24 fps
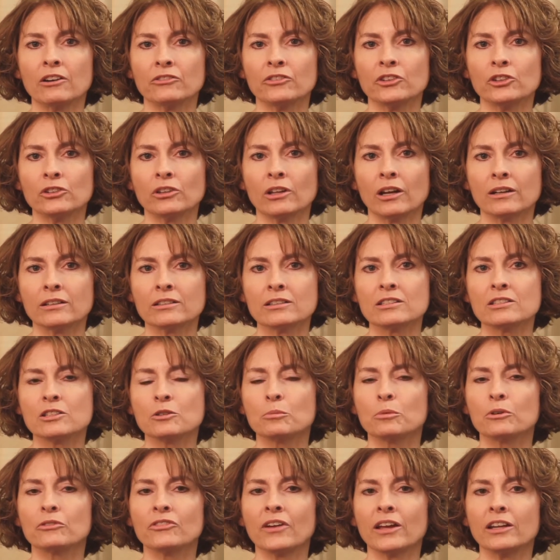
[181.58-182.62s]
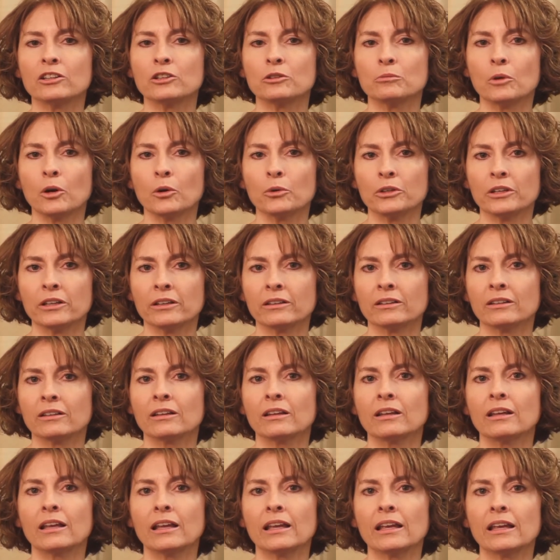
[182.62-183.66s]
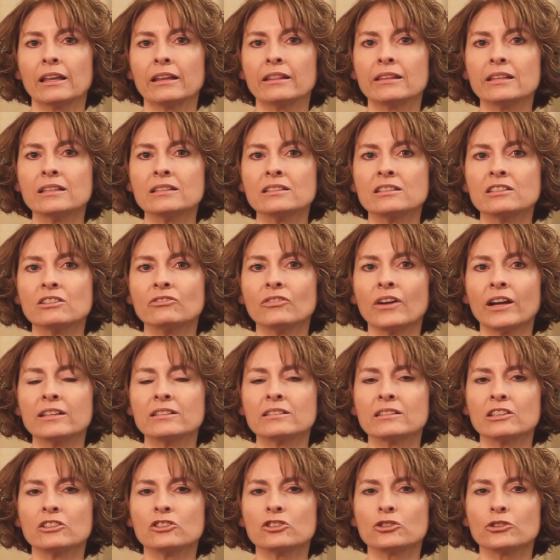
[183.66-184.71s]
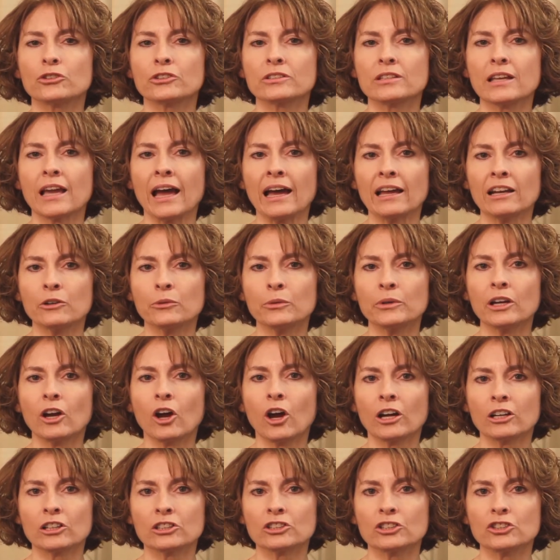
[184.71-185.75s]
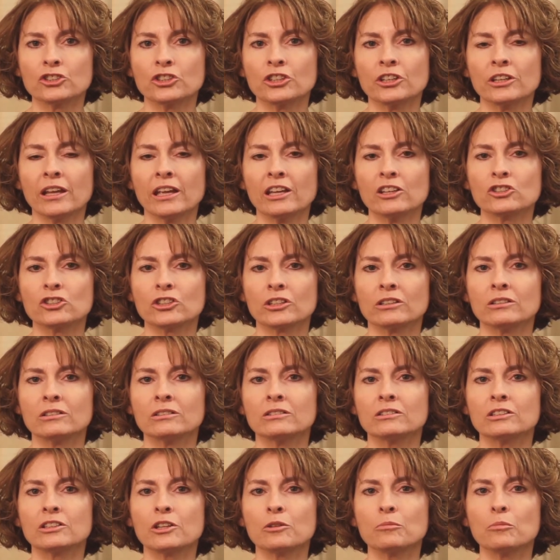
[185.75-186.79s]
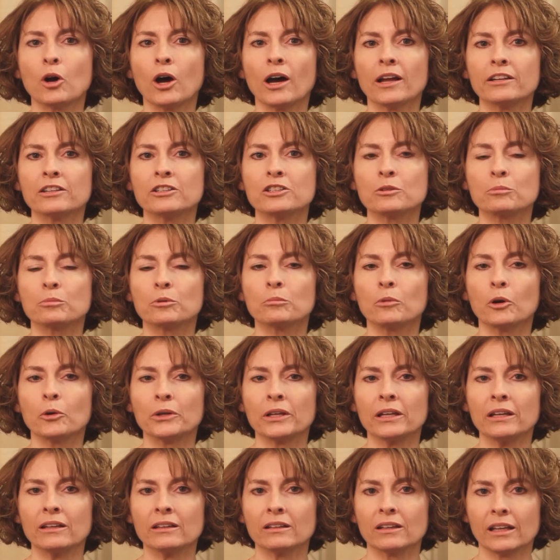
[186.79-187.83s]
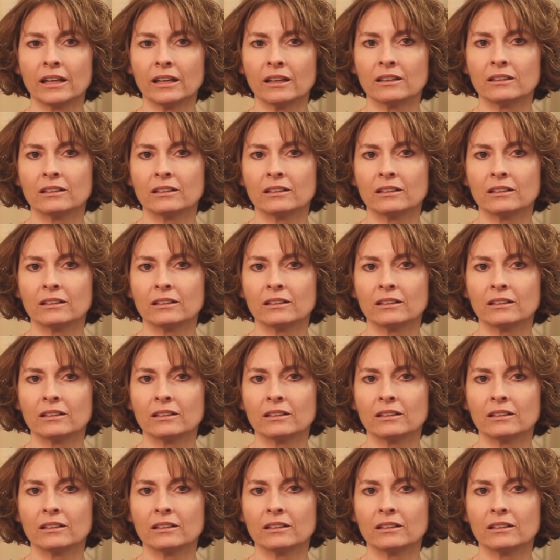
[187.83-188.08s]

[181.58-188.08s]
of your lungs to prevent pneumonia. This device ensures adequate oxygenation to the body to promote healing.